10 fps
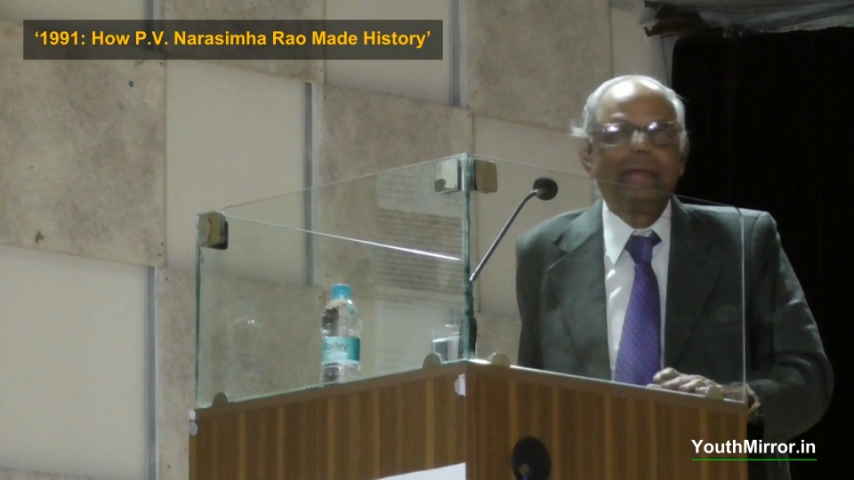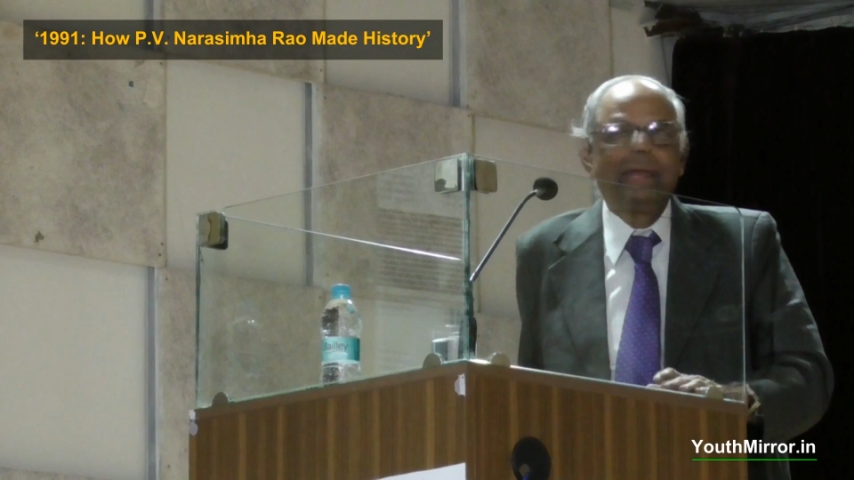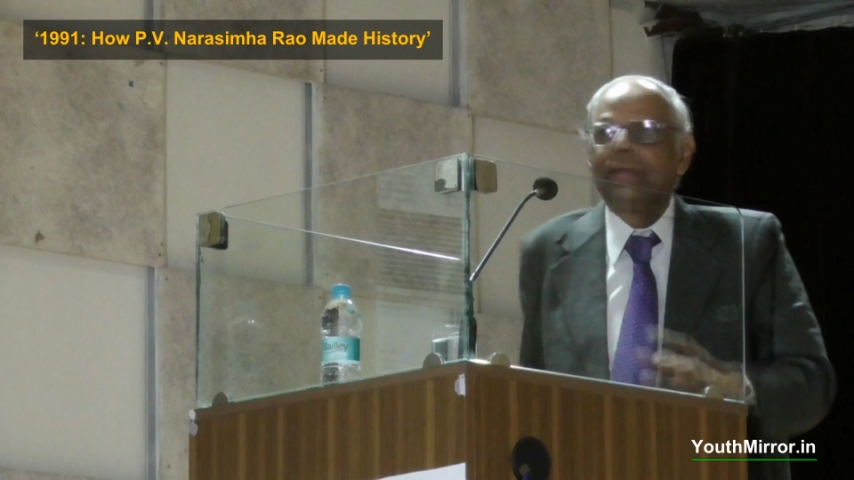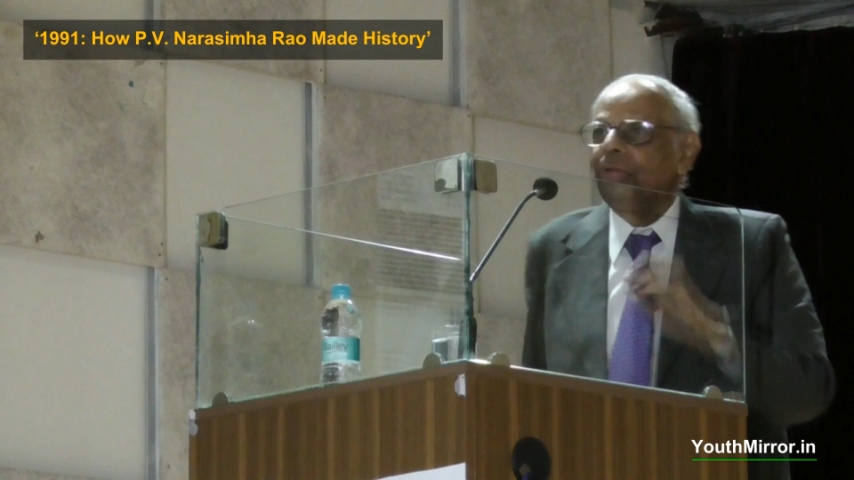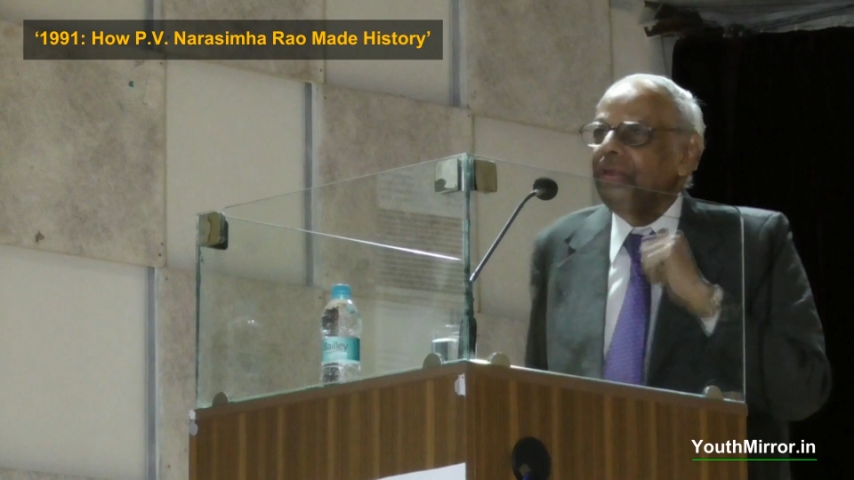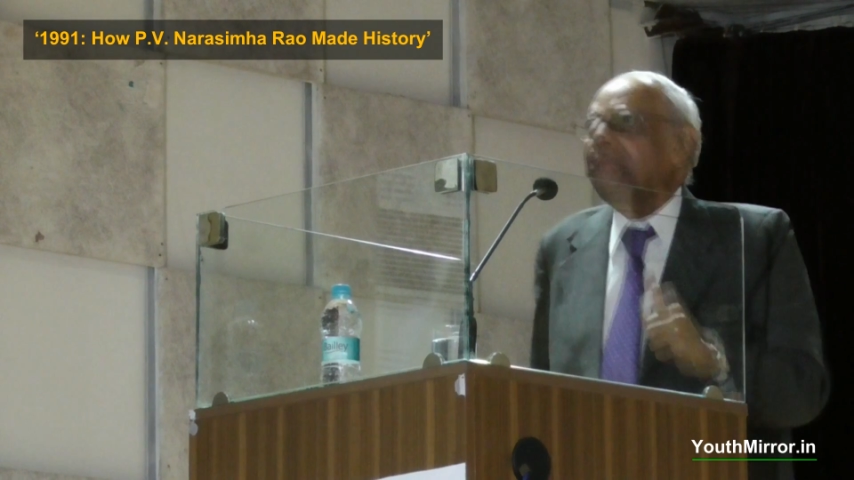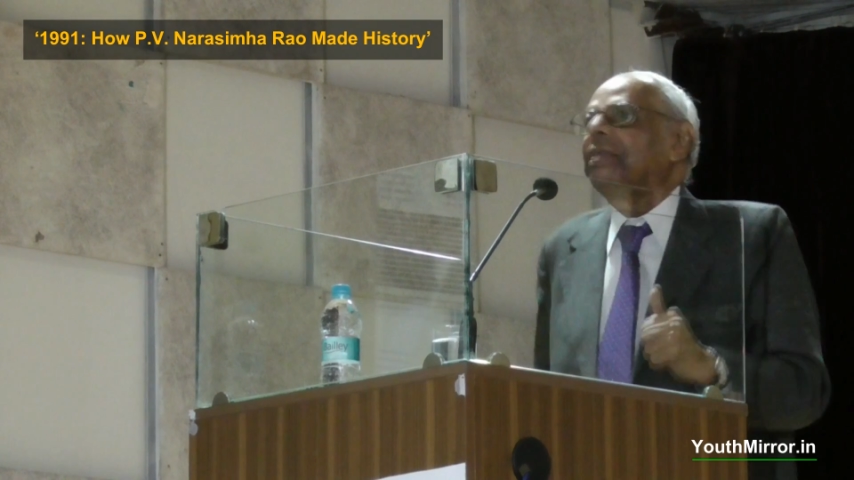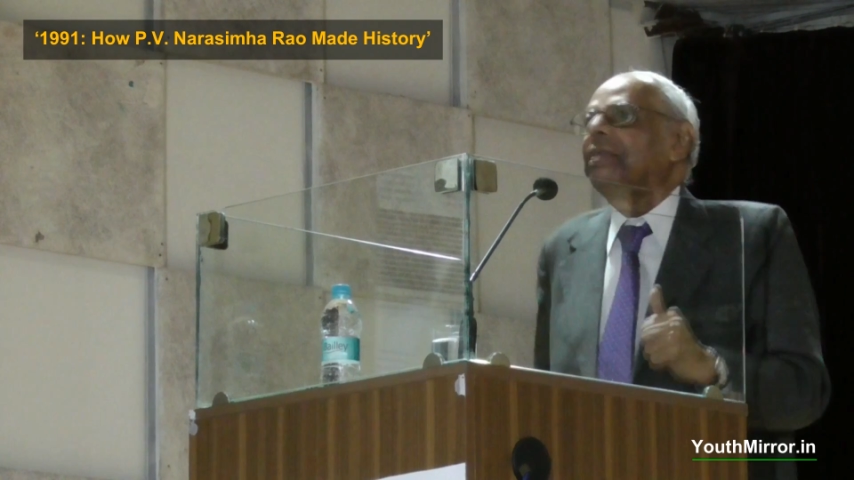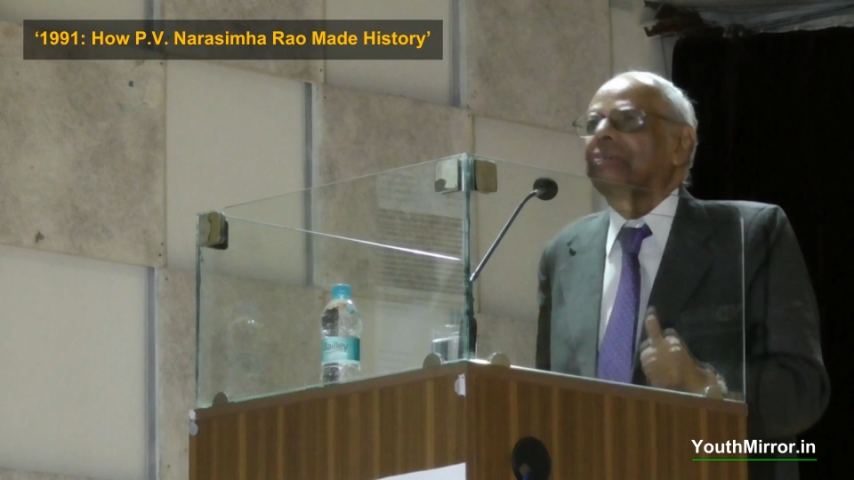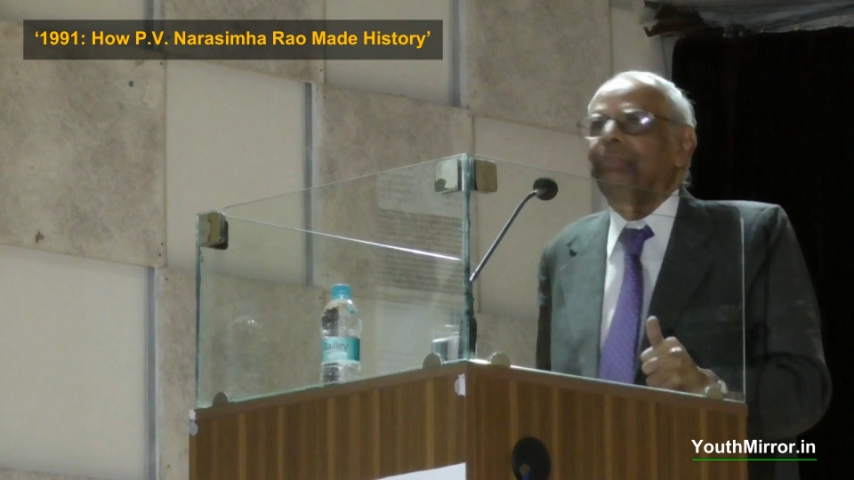you
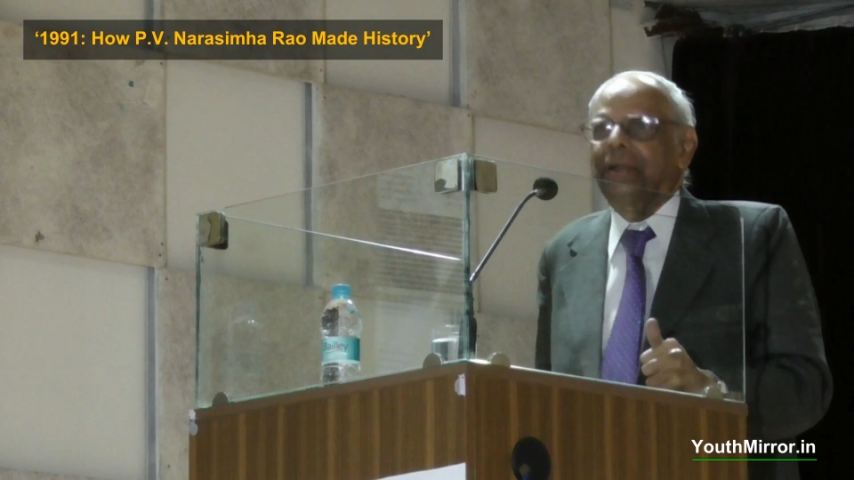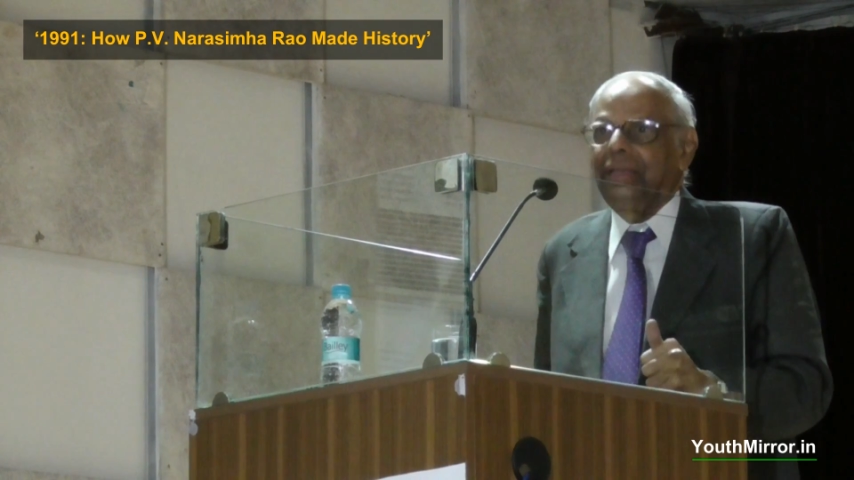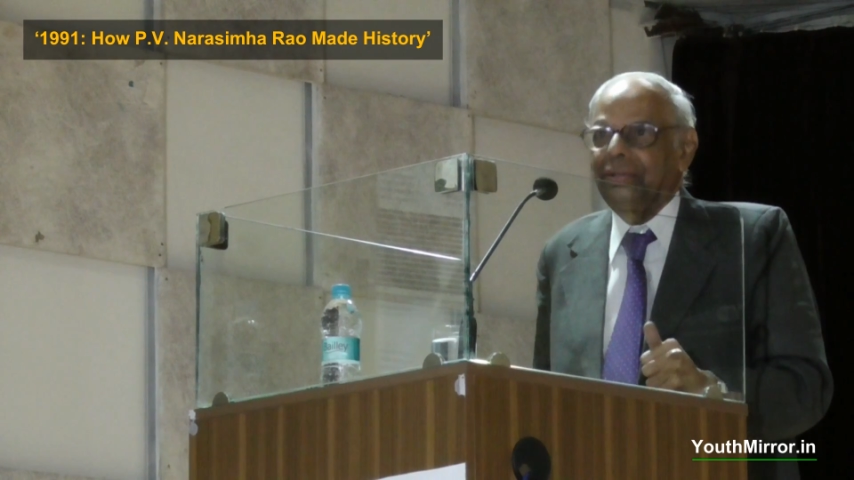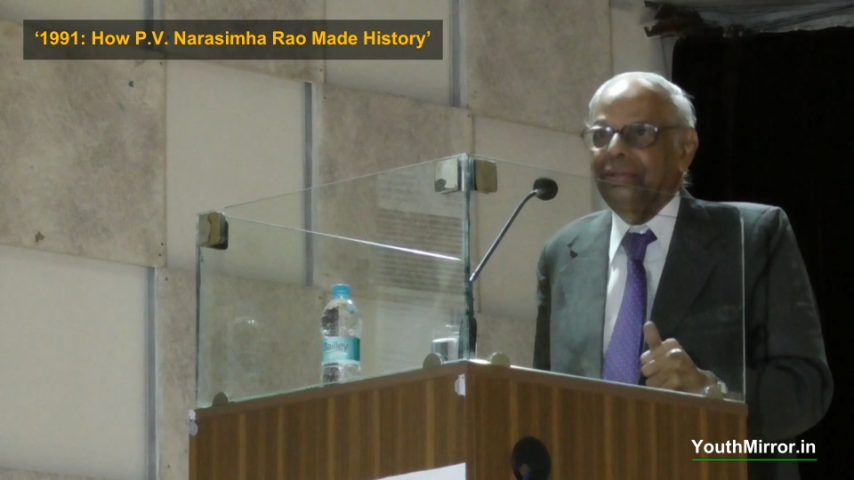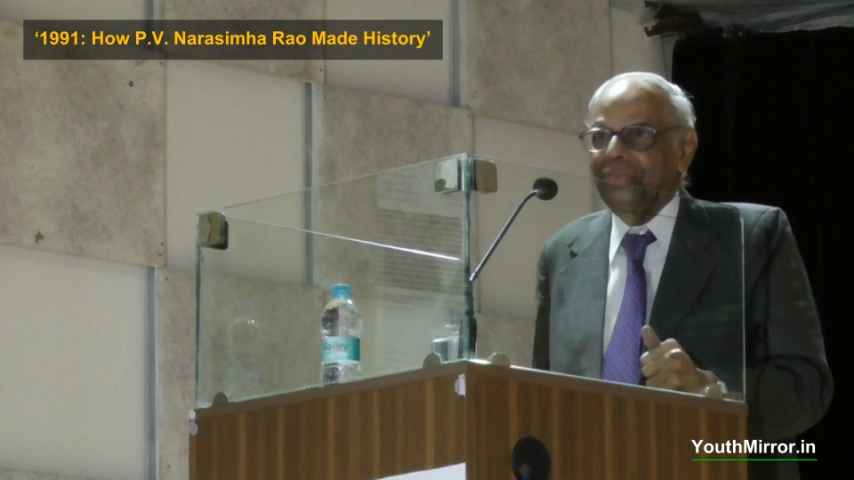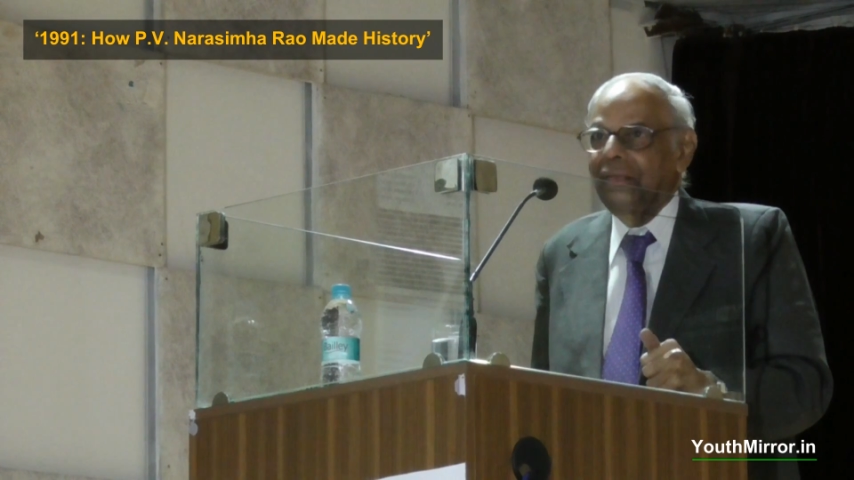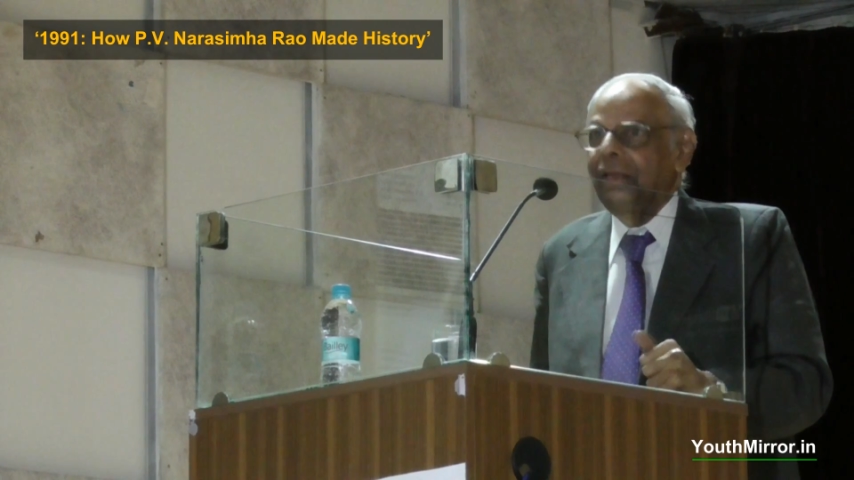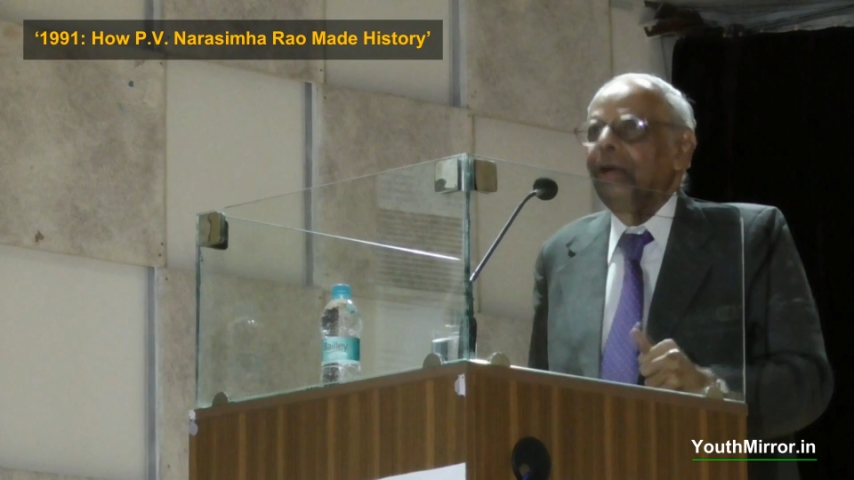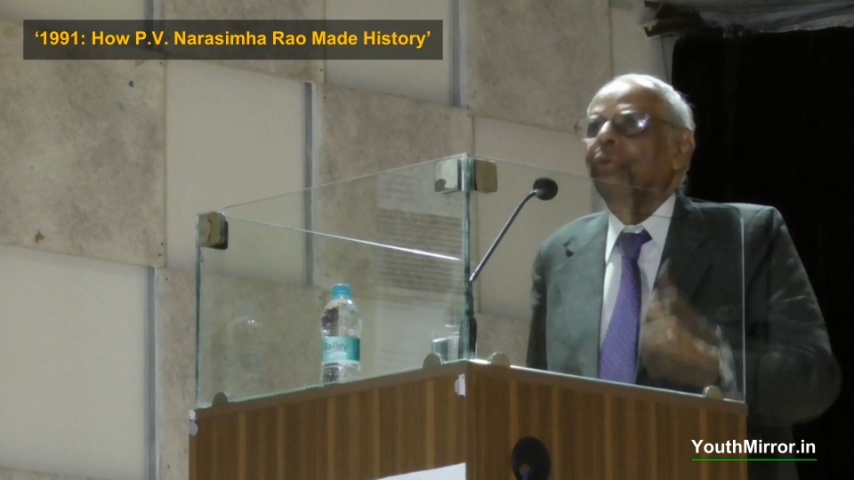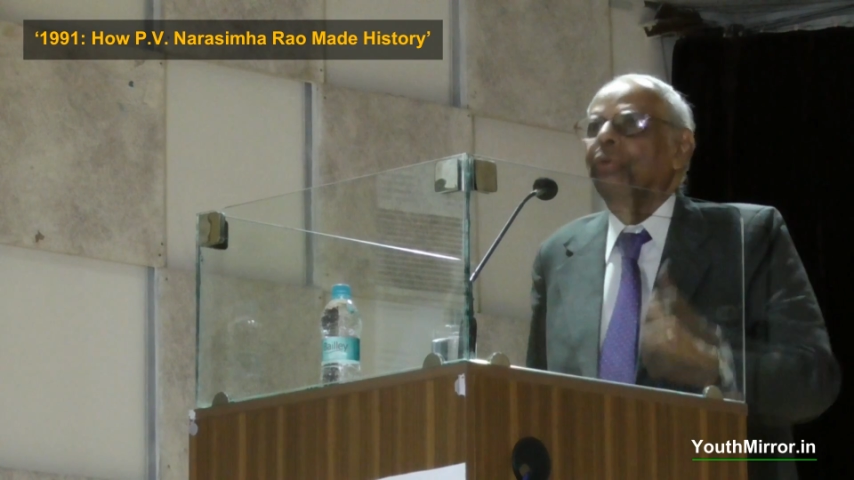needed somebody who